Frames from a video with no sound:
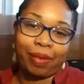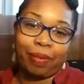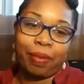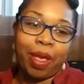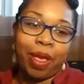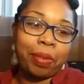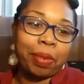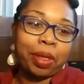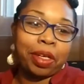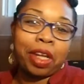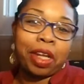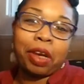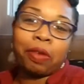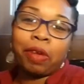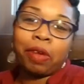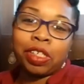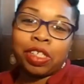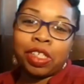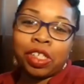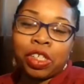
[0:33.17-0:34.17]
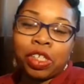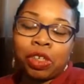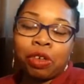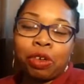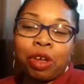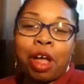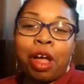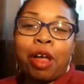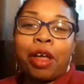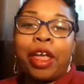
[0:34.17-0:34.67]
Me and my daughter watched a
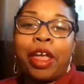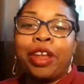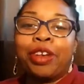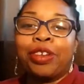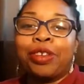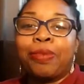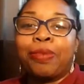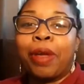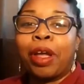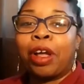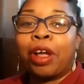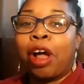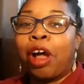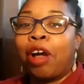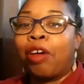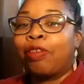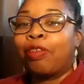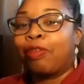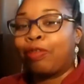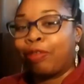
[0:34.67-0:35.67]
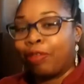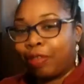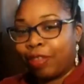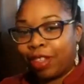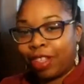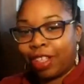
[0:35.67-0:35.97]
show called Haters Back Off.